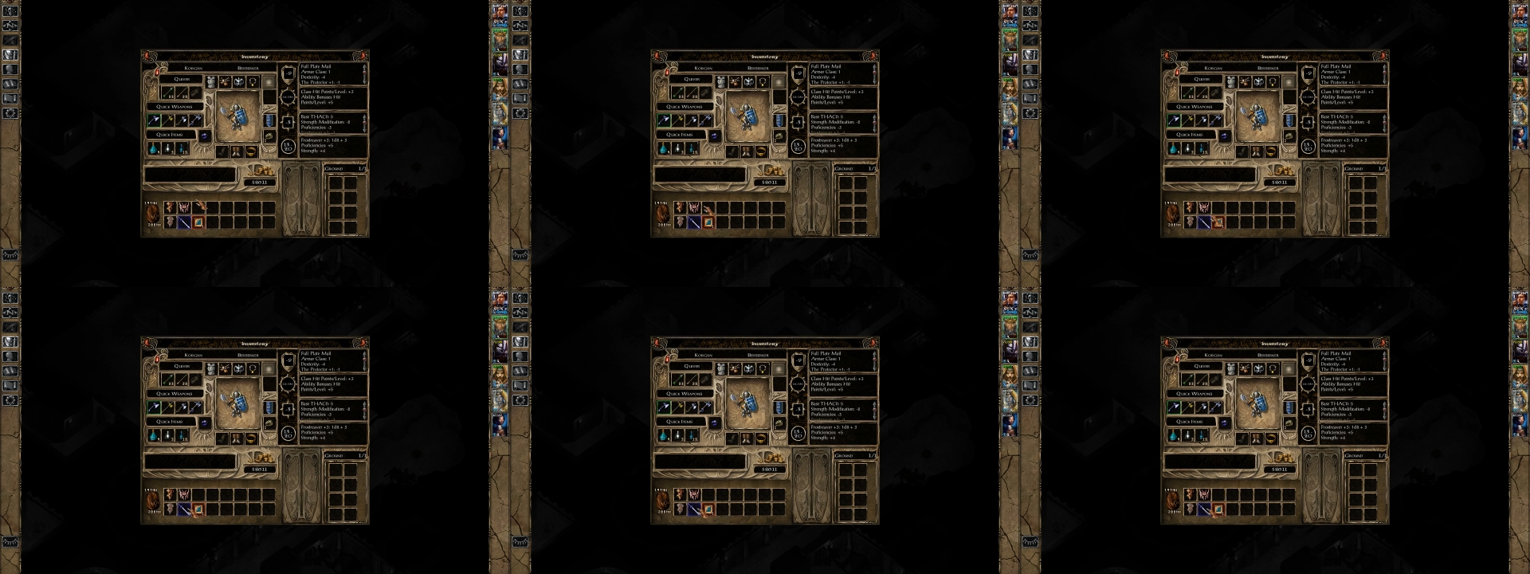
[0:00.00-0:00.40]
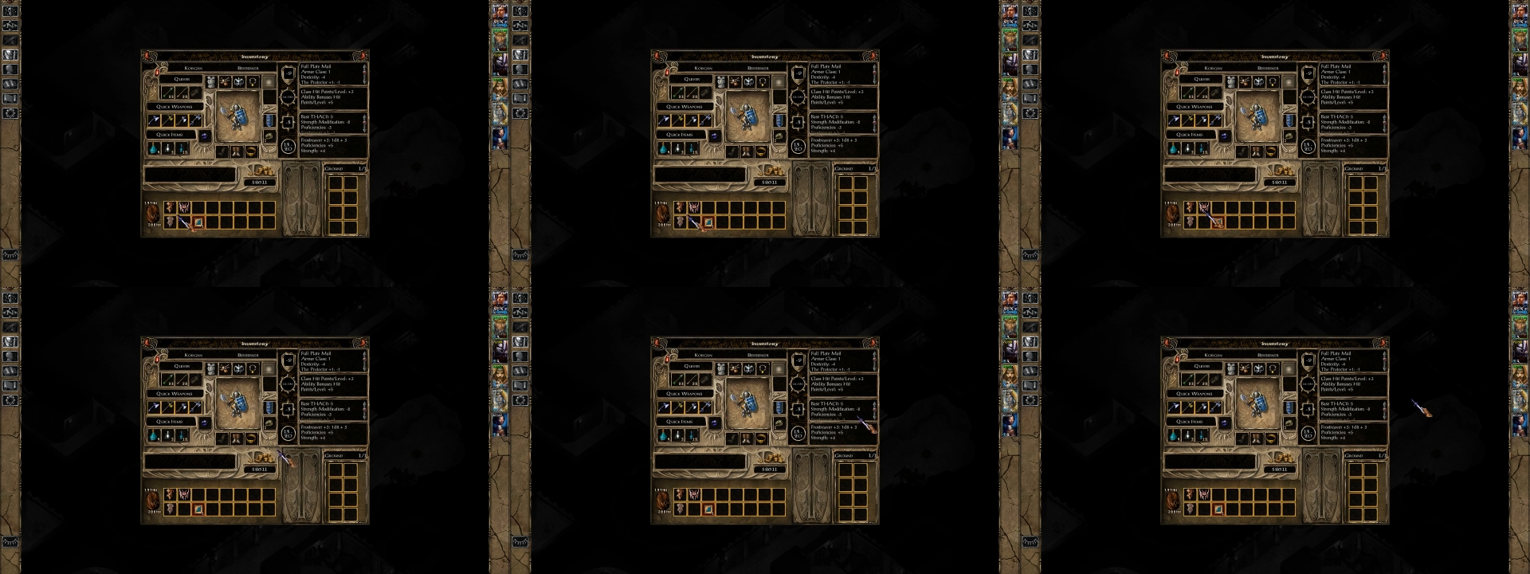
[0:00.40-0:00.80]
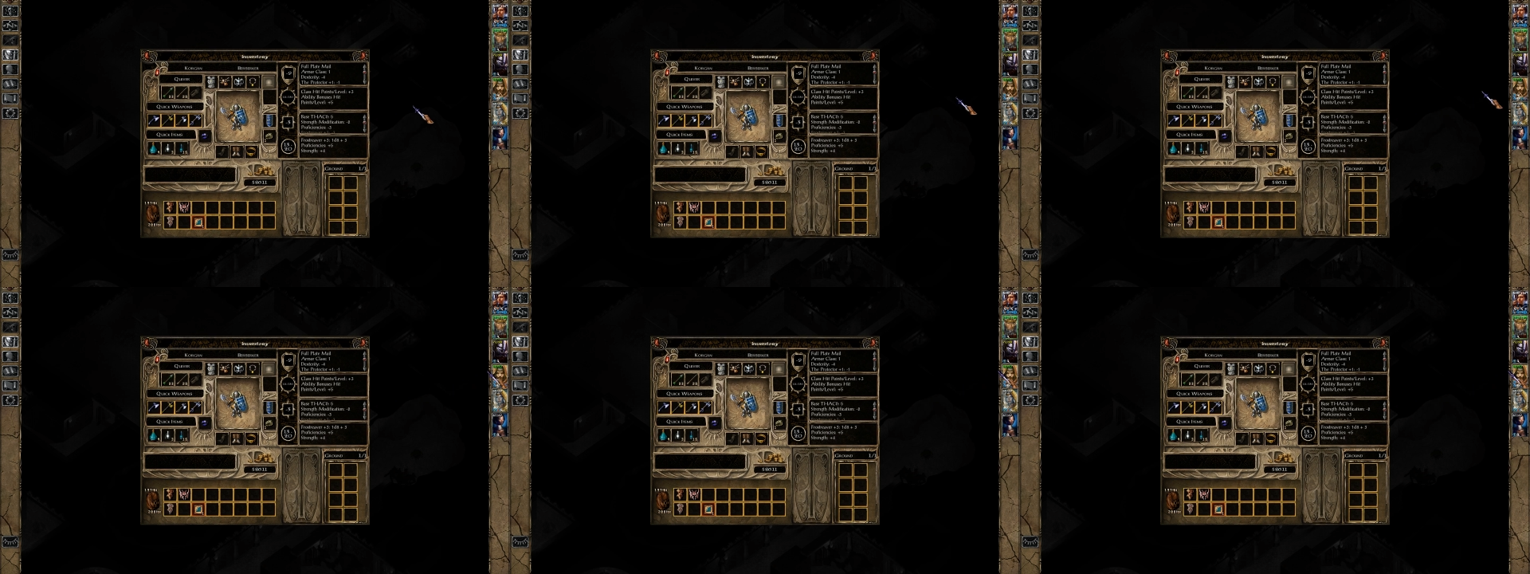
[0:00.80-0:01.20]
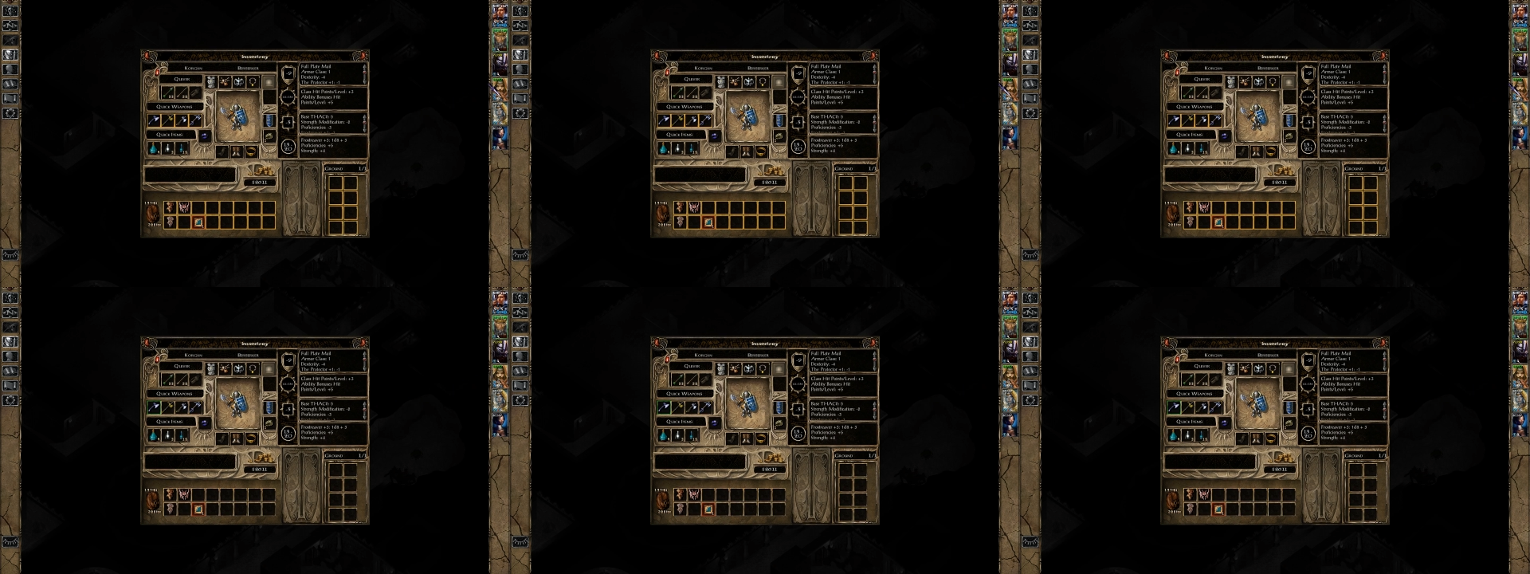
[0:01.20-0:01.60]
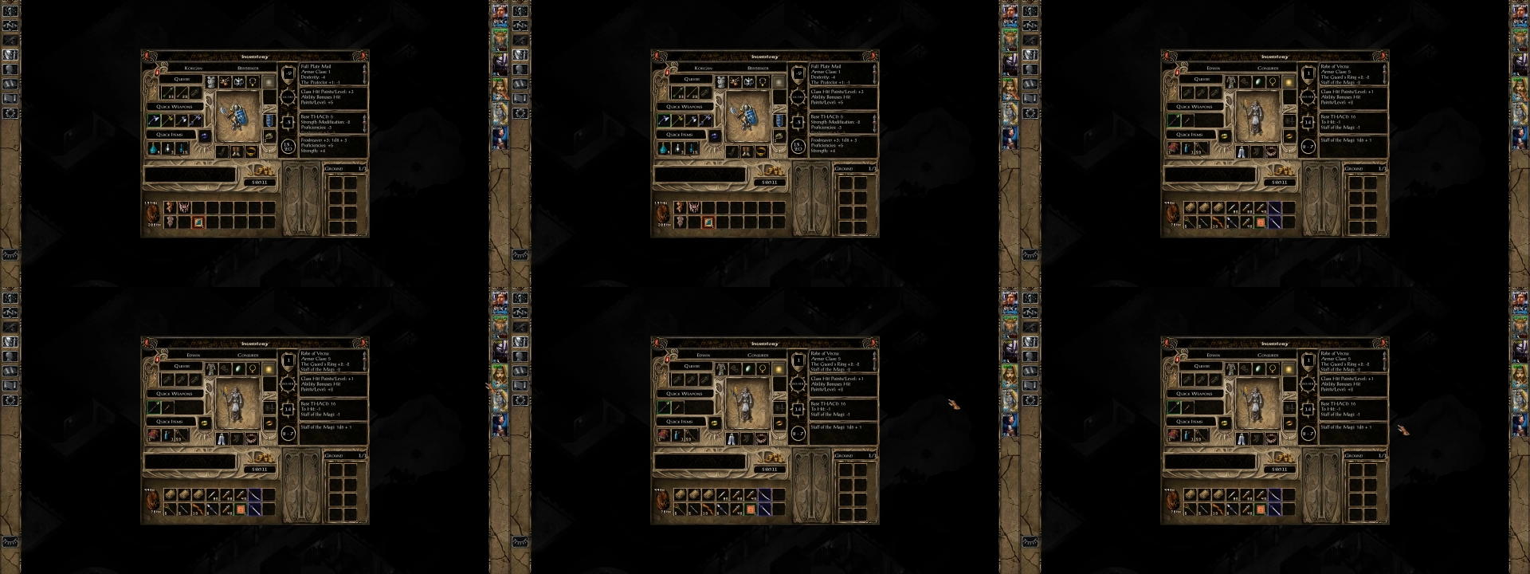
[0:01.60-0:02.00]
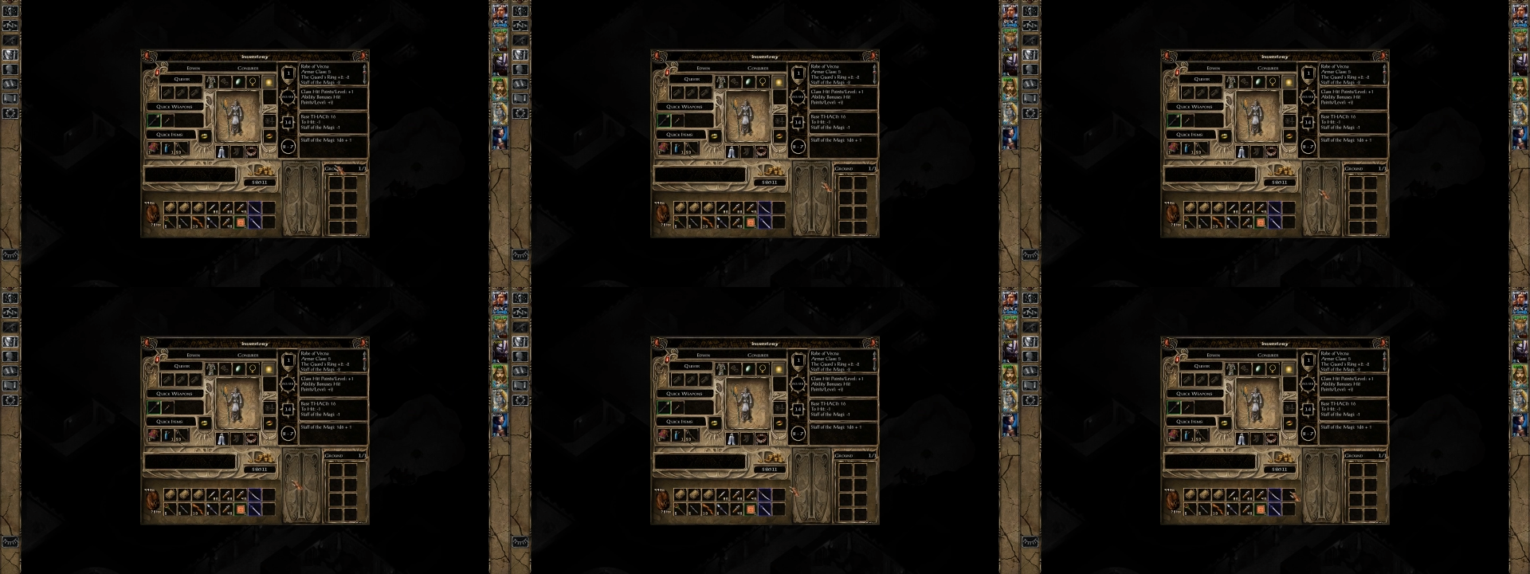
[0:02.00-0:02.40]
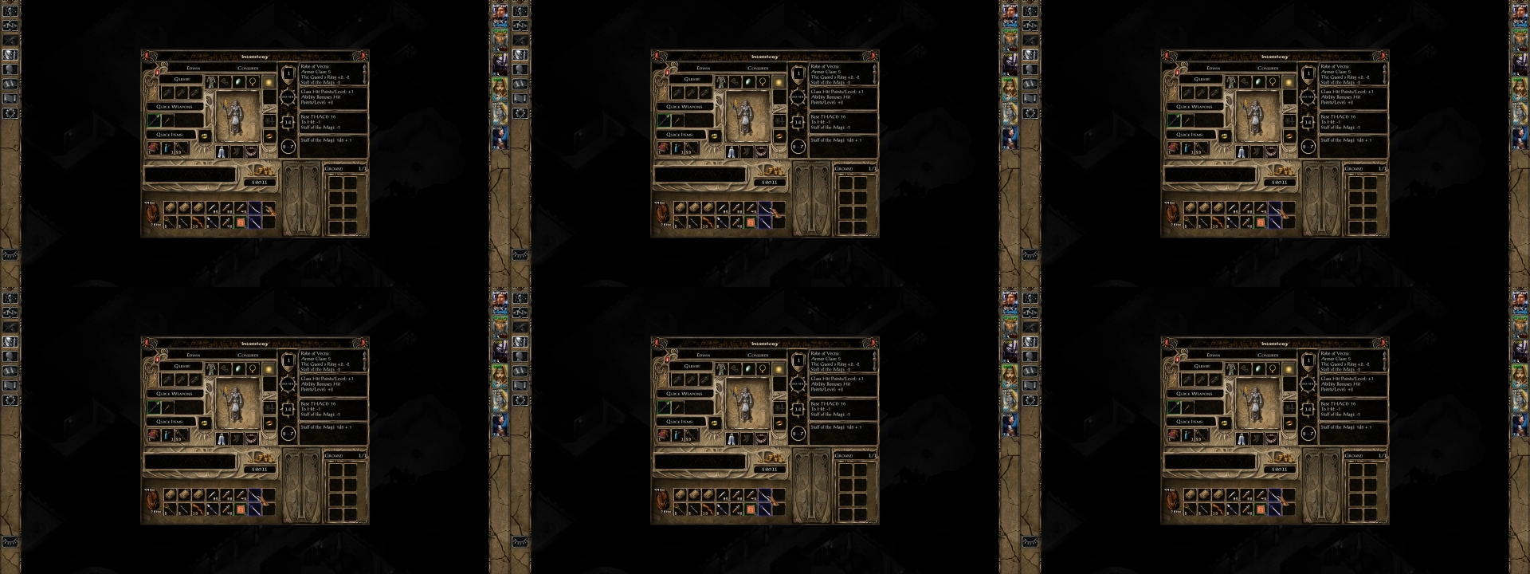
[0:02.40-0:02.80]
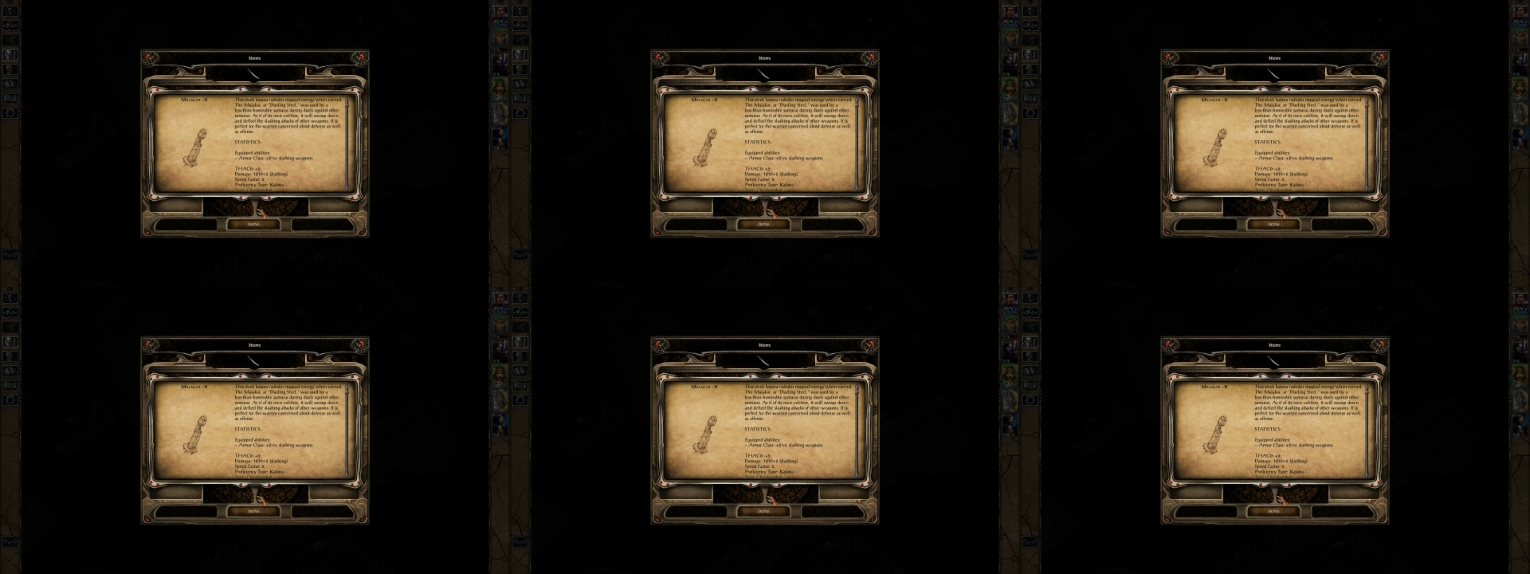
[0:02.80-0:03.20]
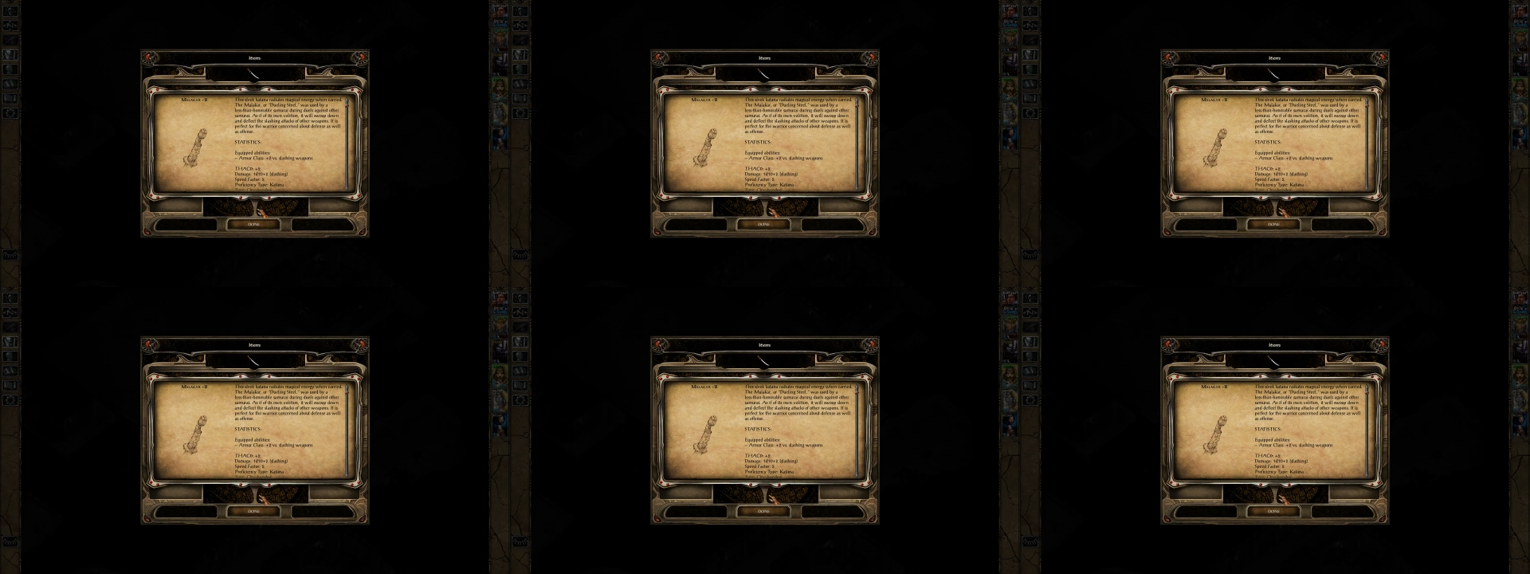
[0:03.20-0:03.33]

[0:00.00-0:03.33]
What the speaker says: Nobody's mouth can be seen.